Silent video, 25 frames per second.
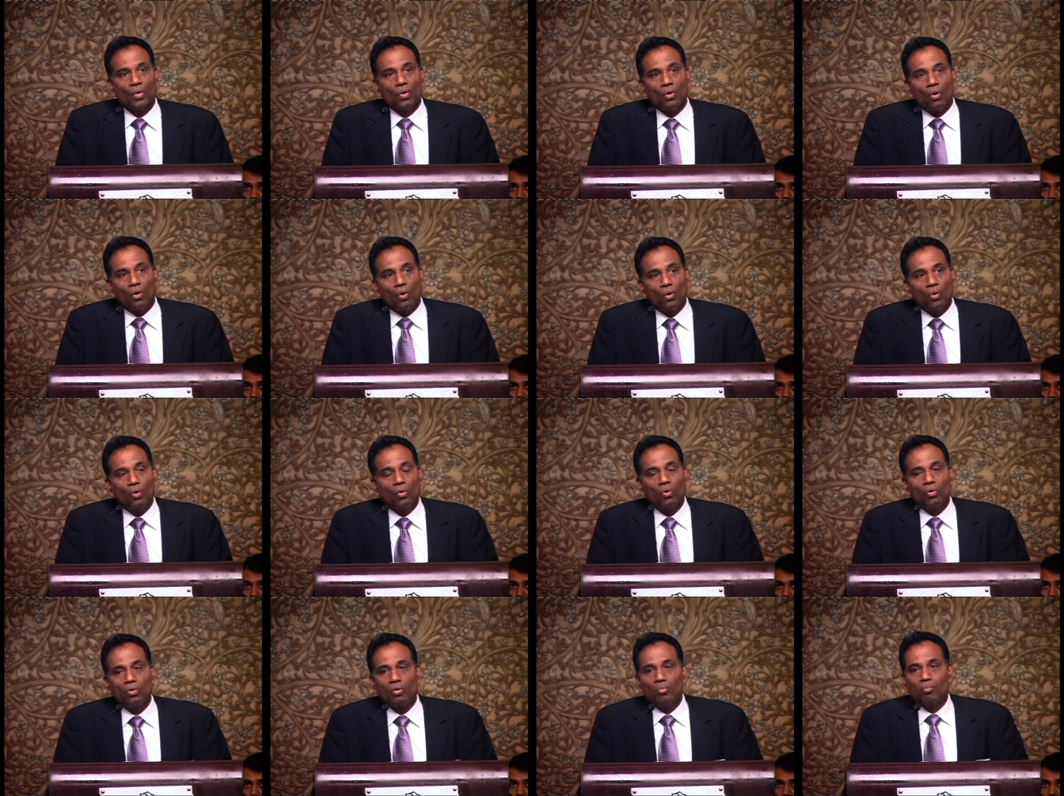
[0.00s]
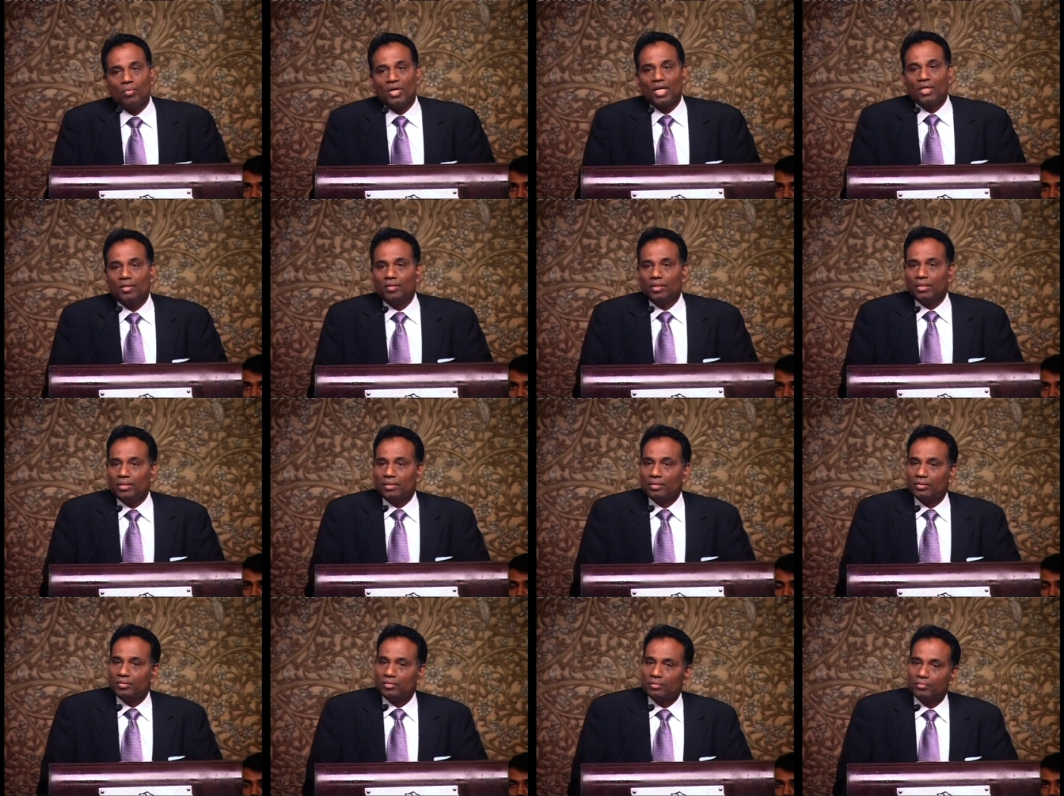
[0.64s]
All my
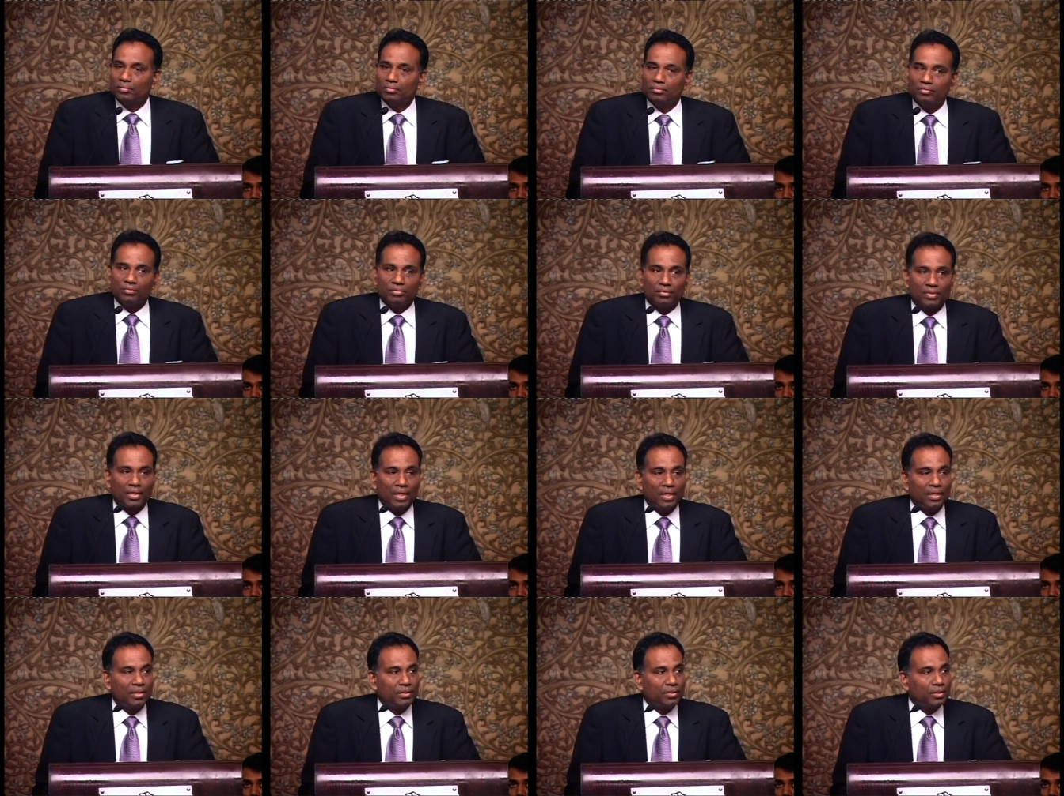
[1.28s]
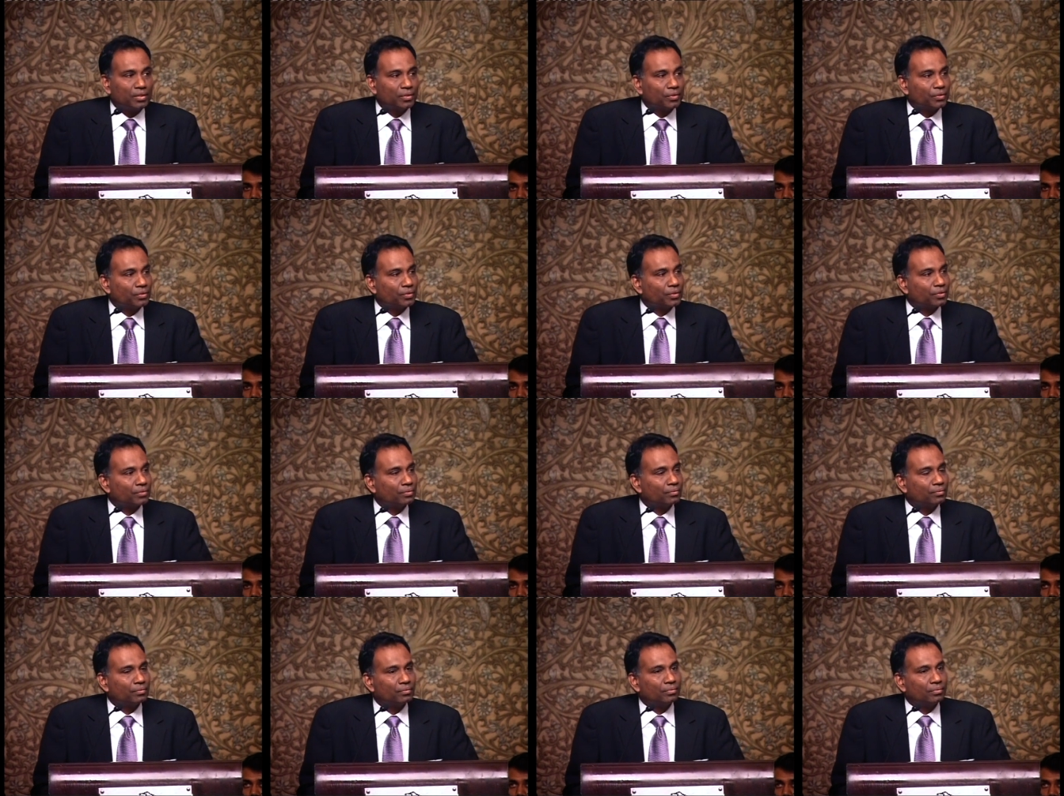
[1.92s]
relatives